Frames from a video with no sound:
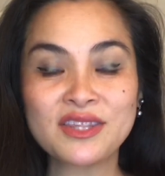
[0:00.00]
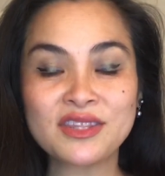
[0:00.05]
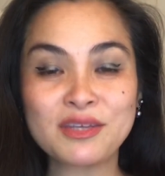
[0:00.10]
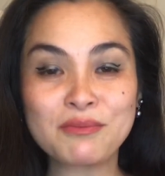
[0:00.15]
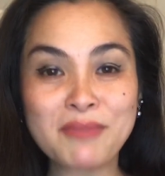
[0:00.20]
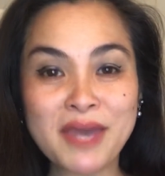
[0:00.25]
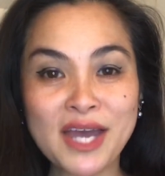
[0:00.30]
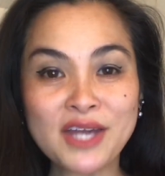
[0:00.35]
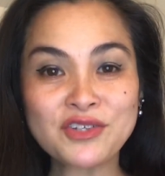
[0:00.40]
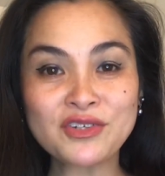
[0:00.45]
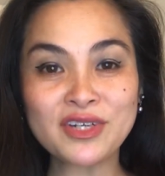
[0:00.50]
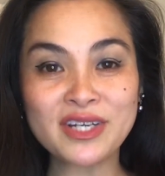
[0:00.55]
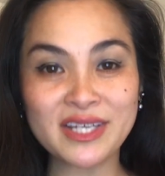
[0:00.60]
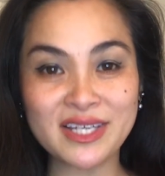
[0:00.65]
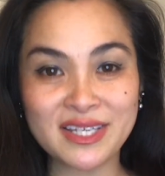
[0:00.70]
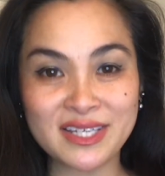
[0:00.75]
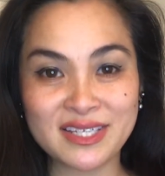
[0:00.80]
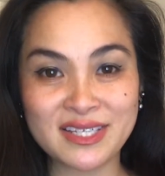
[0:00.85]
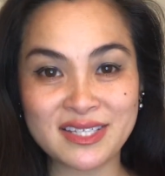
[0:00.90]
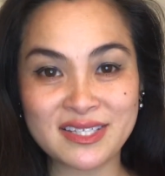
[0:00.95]
The mantra
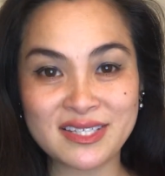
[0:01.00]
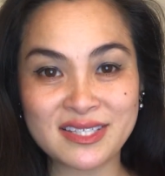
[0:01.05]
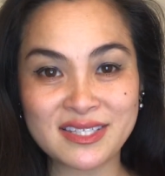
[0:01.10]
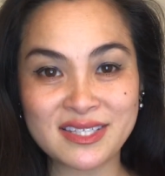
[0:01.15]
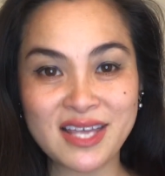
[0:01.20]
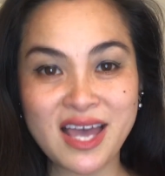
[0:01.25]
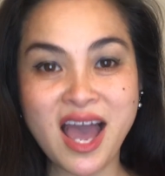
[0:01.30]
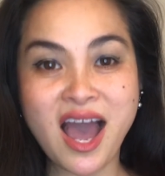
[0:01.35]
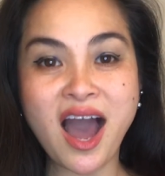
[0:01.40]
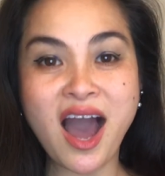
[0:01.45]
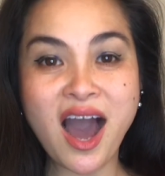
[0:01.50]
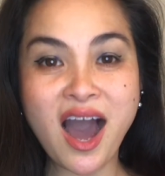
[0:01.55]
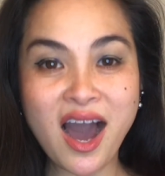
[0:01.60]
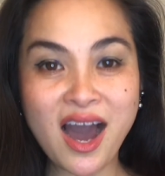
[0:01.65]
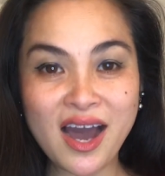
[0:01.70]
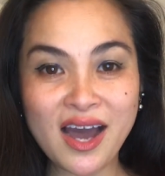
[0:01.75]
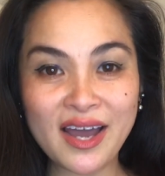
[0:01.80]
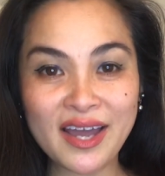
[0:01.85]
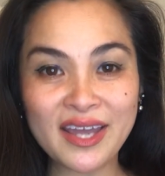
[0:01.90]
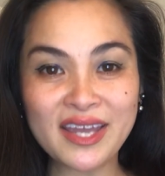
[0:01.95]
is,
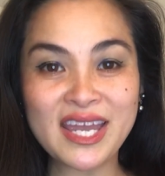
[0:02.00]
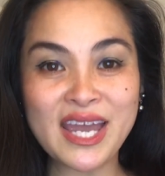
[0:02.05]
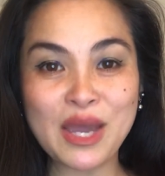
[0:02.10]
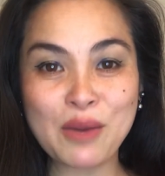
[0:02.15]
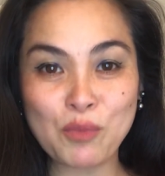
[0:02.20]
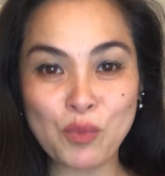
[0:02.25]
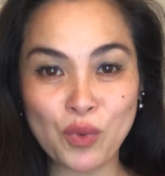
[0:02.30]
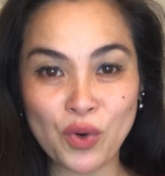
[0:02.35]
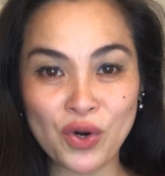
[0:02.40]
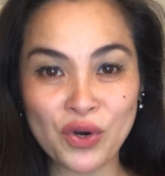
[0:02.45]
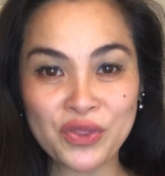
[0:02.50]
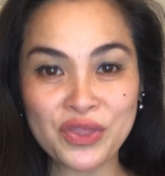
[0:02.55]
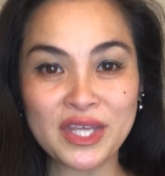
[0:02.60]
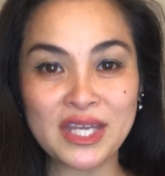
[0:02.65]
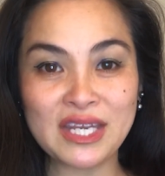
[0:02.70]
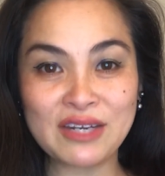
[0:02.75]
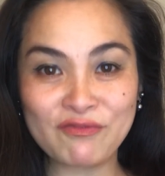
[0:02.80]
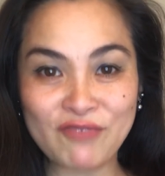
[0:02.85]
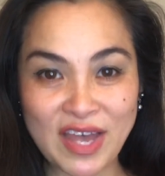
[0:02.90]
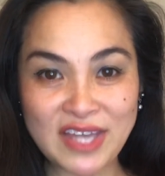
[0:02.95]
I am worth
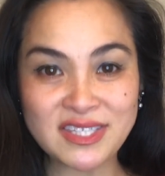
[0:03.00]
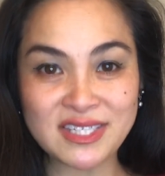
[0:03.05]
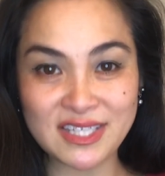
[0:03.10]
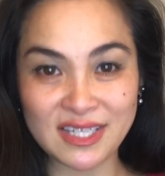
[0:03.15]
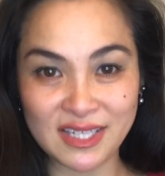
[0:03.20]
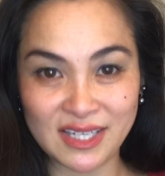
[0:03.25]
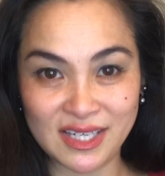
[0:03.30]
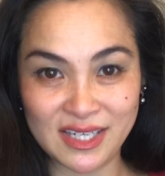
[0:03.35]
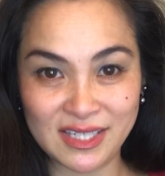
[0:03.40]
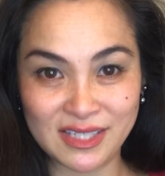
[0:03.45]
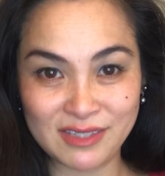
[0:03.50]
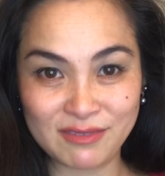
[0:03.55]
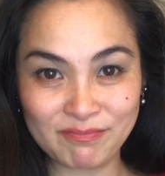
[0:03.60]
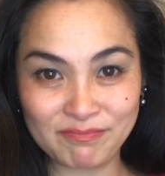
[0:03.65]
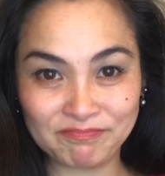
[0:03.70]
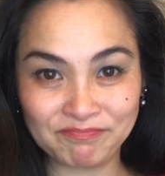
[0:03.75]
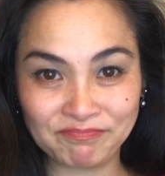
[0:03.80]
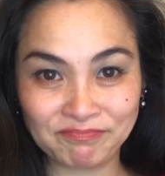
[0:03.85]
investing in.